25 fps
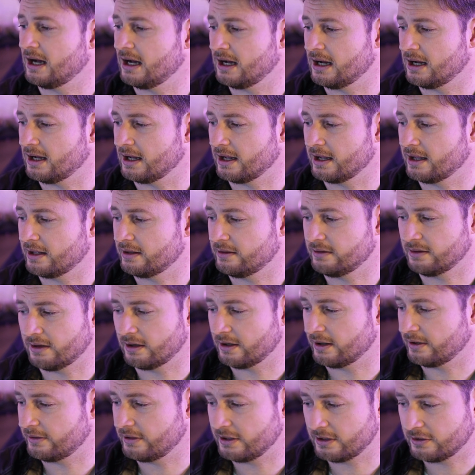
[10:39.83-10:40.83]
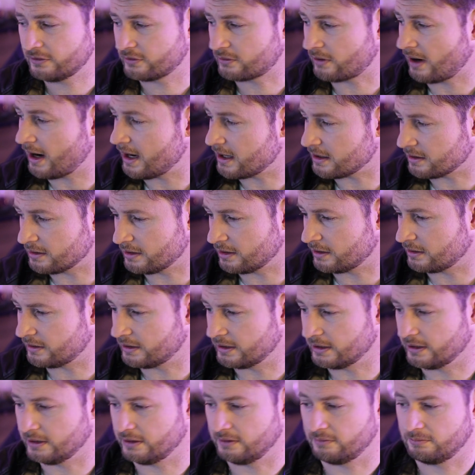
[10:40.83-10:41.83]
Uh, and I think it's great that
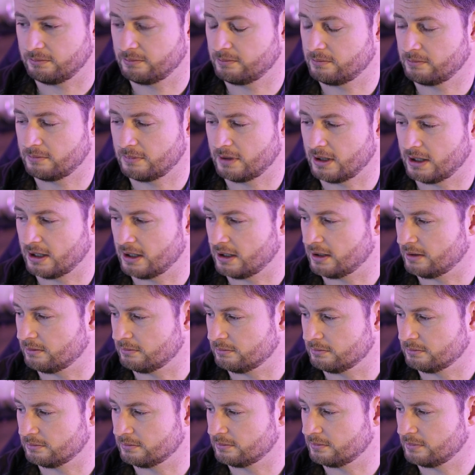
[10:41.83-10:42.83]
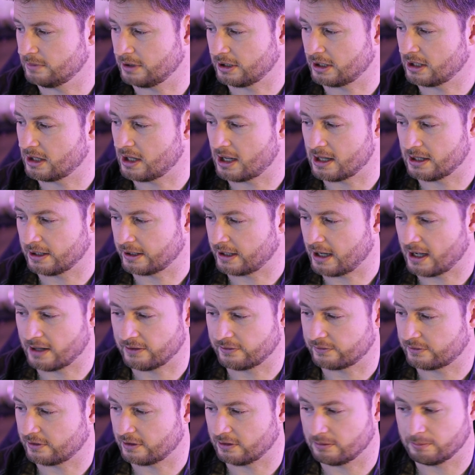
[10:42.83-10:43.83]
the um, Nikolai
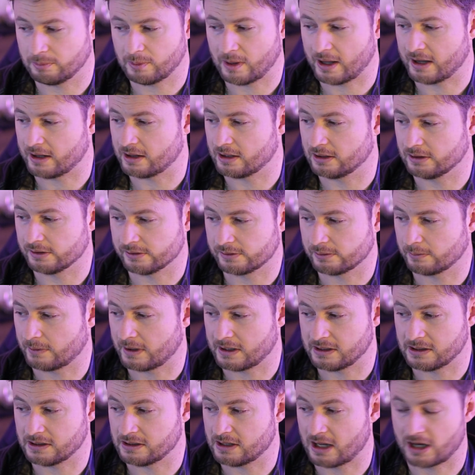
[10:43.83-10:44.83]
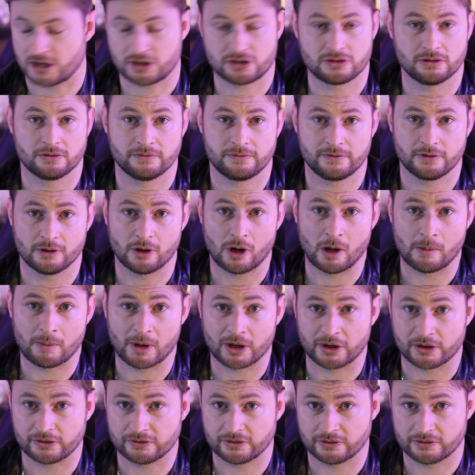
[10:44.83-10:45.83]
Lugansky played at the Lithuanian National
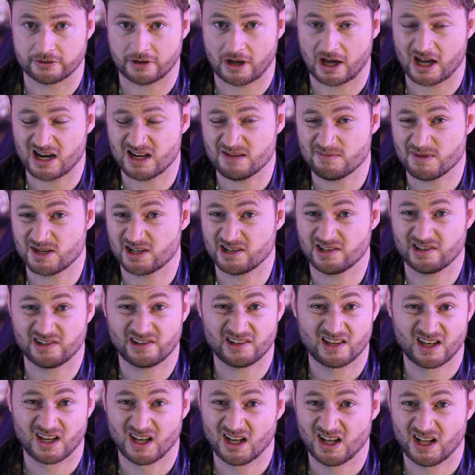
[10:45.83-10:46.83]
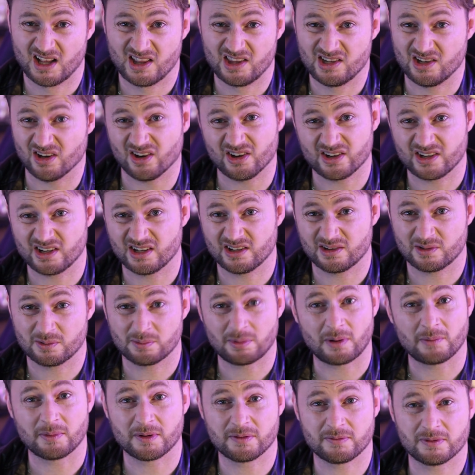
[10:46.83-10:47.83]
Philharmonic Society, because the audience
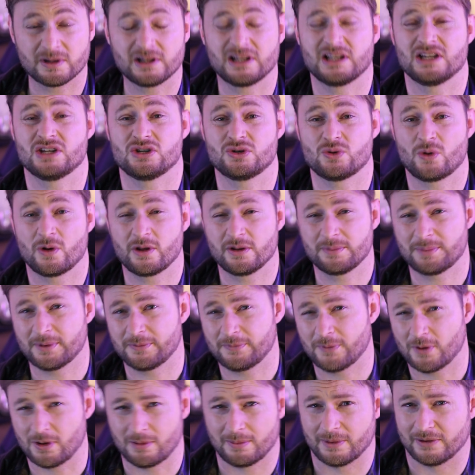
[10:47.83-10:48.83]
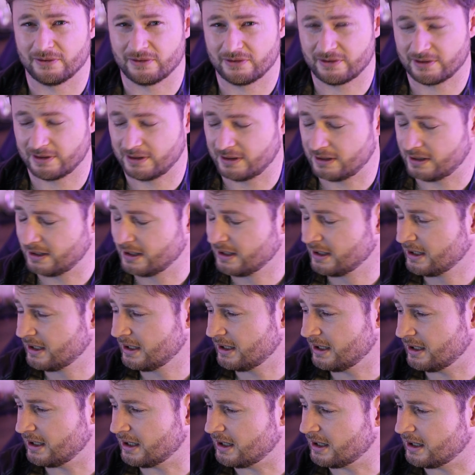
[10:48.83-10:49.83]
will probably really enjoy the performance. And
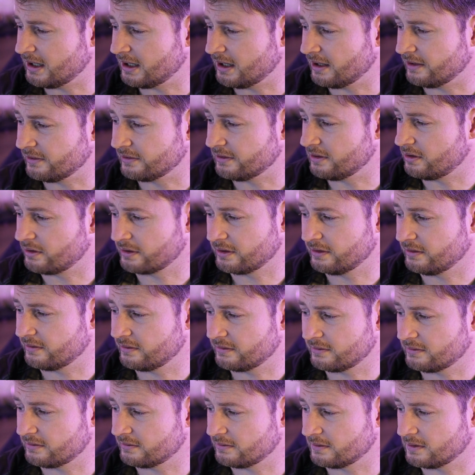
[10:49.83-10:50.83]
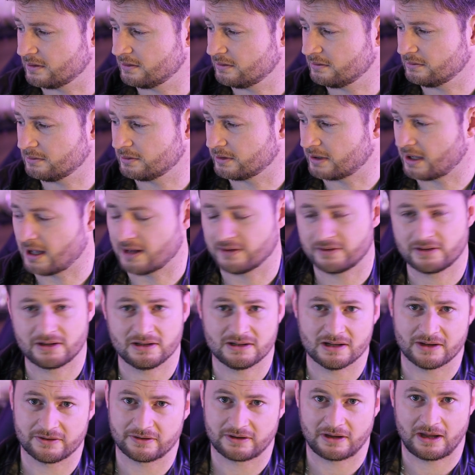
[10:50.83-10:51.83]
uh, as long as you know
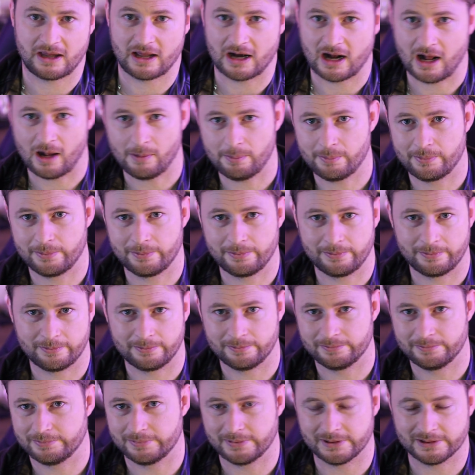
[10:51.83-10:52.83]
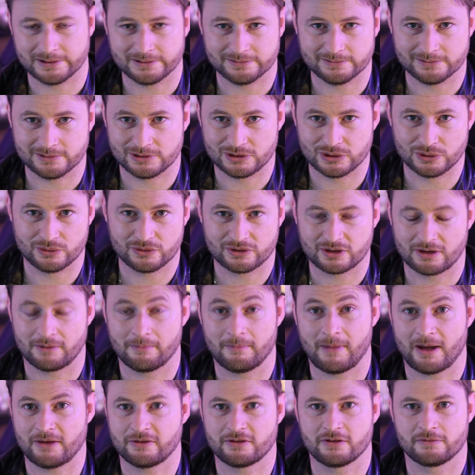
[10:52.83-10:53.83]
Lugansky doesn't get up and do
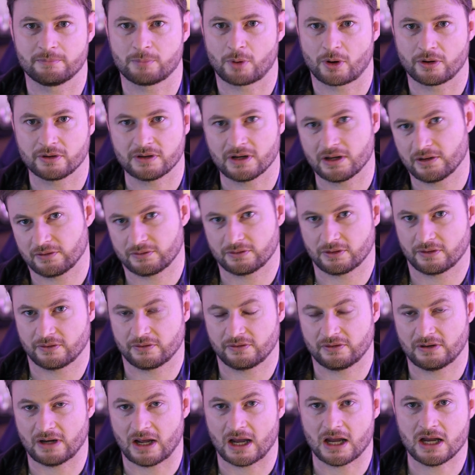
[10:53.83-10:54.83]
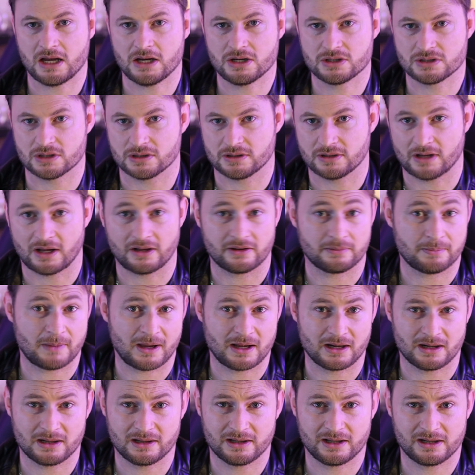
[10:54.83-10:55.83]
some massive protest on stage, and that's
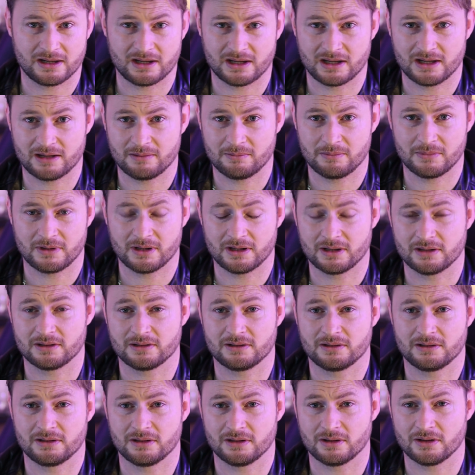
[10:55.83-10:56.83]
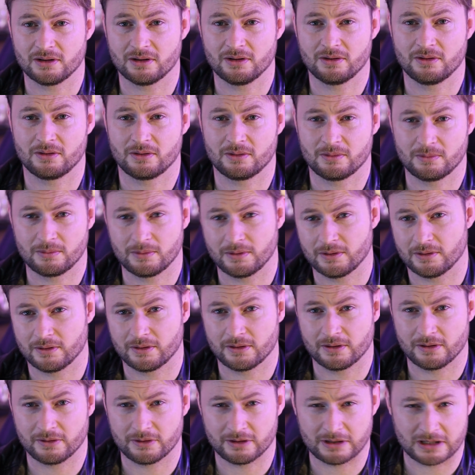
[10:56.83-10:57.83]
made clear to him that you know the
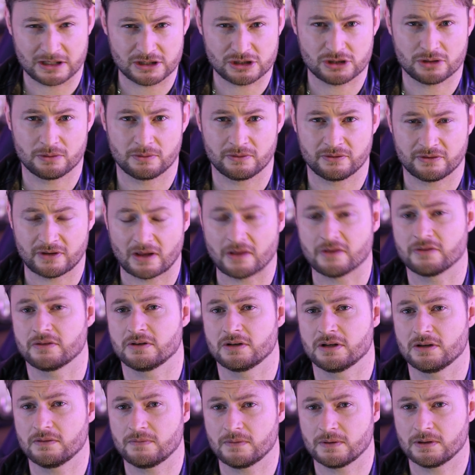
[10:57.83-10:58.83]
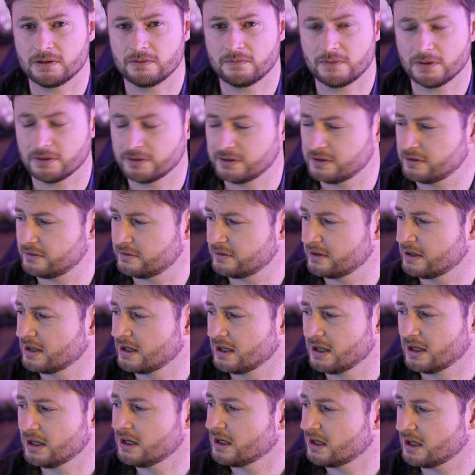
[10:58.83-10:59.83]
the, the issue is sensitive in Vilnius,
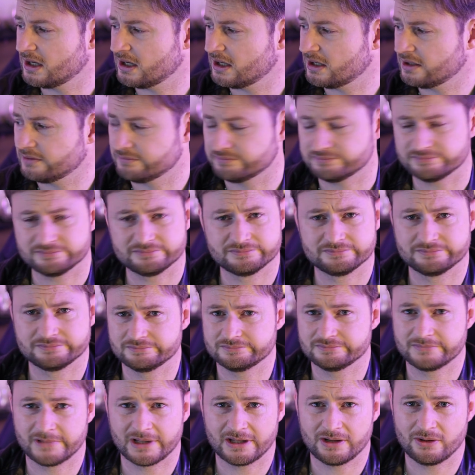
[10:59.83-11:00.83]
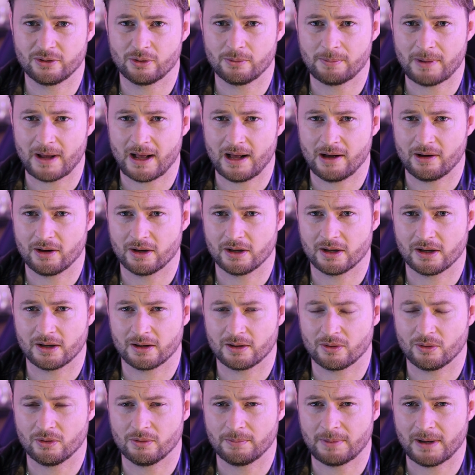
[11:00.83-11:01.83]
um, then all power
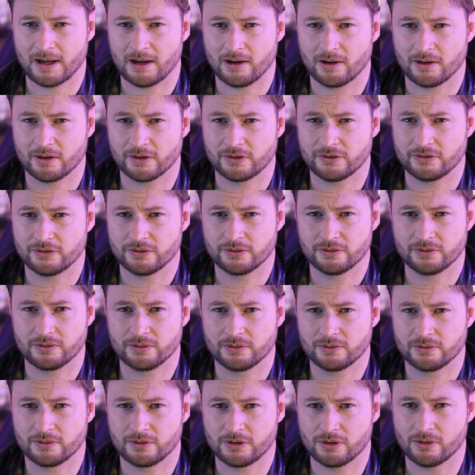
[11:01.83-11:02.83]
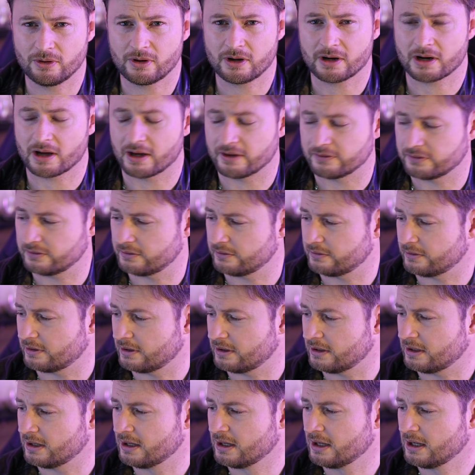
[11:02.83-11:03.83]
all power to the organisers.
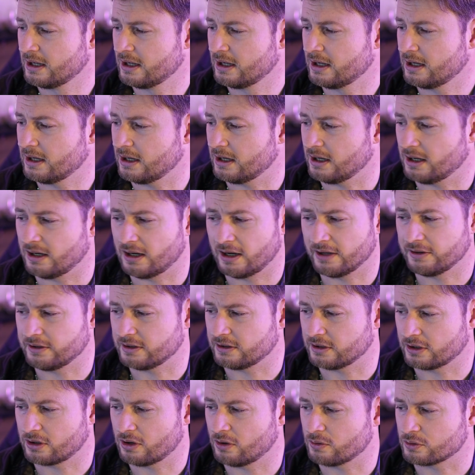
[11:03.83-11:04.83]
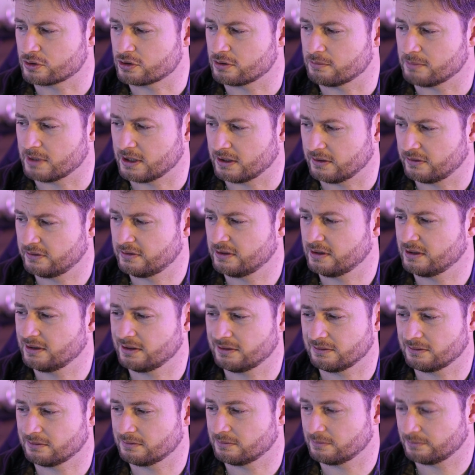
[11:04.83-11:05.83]
And uh, I think the culture
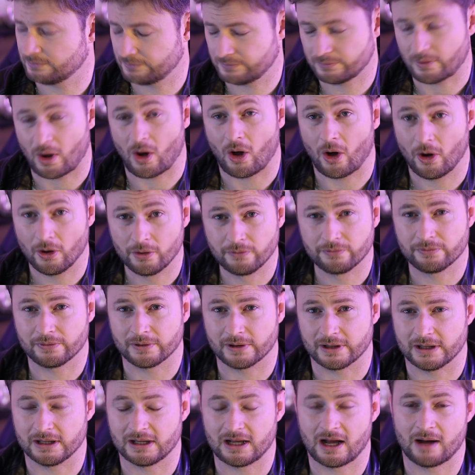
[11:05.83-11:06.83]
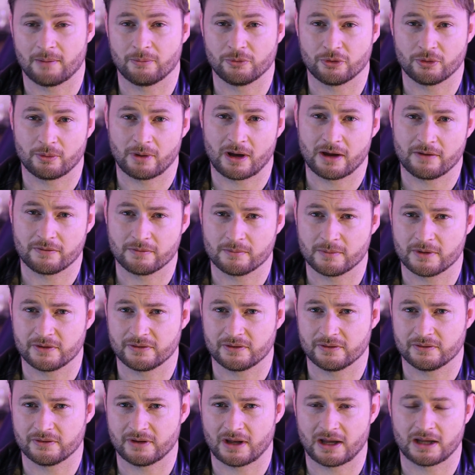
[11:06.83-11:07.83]
minister hopefully comes away from
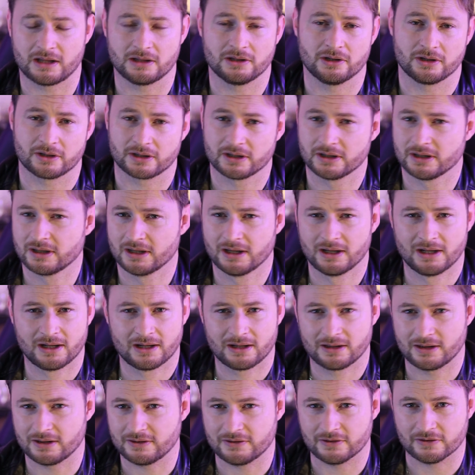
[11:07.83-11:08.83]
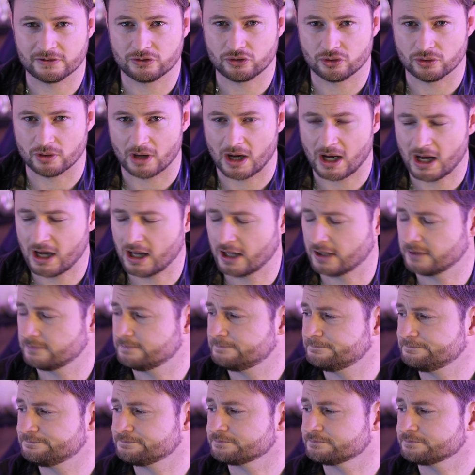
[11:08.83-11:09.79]
this and saying, look, this is too hard.